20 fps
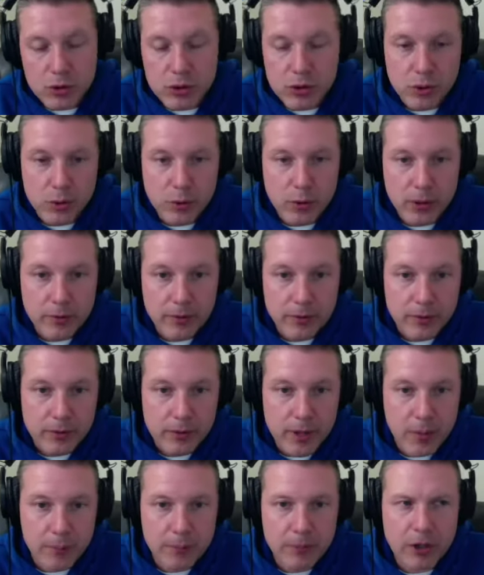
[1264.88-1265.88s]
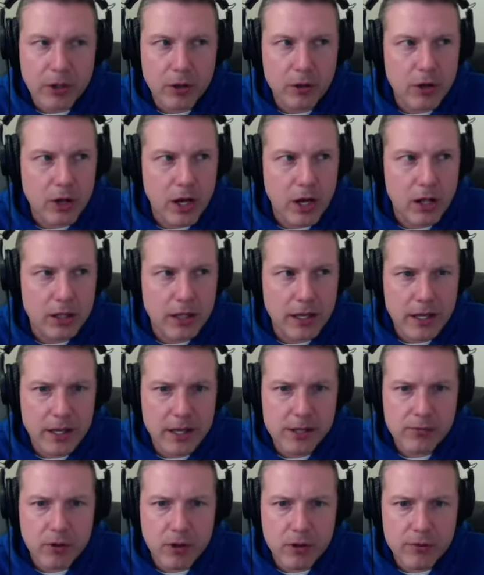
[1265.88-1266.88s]
to it, up near like
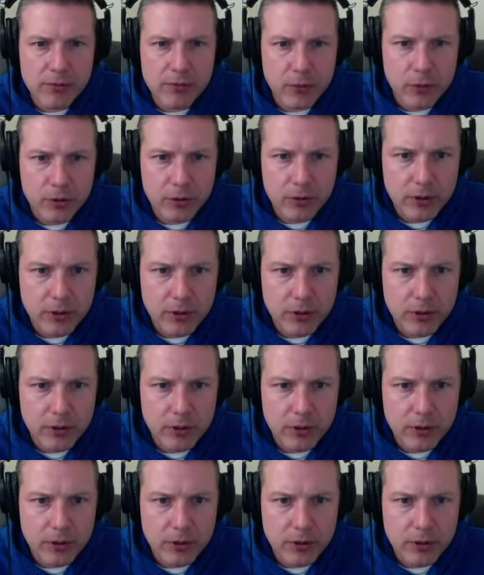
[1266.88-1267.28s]
East Rutherford.